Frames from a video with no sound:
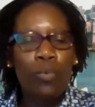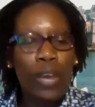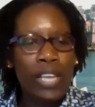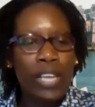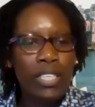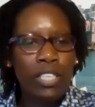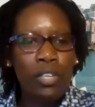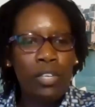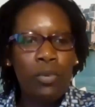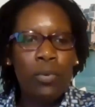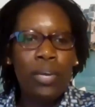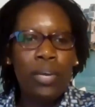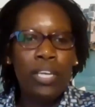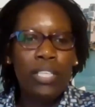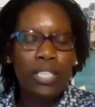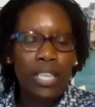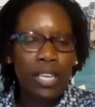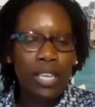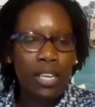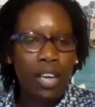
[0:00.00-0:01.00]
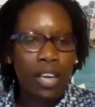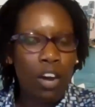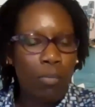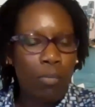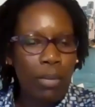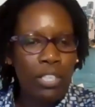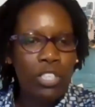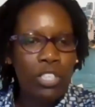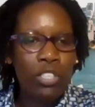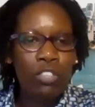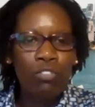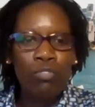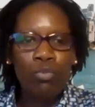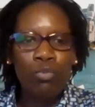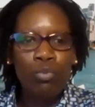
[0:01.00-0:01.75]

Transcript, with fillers: Where is it located? How much is